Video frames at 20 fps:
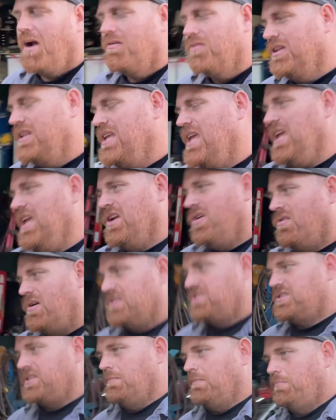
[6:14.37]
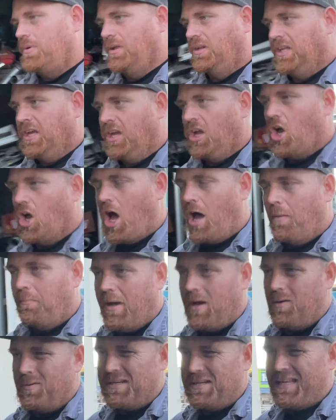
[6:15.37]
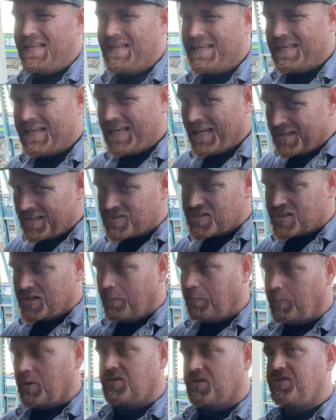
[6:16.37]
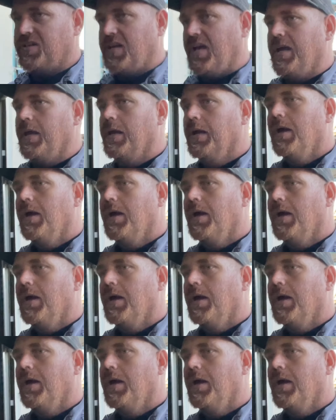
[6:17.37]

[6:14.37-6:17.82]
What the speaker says: really interested in building compound kits per se,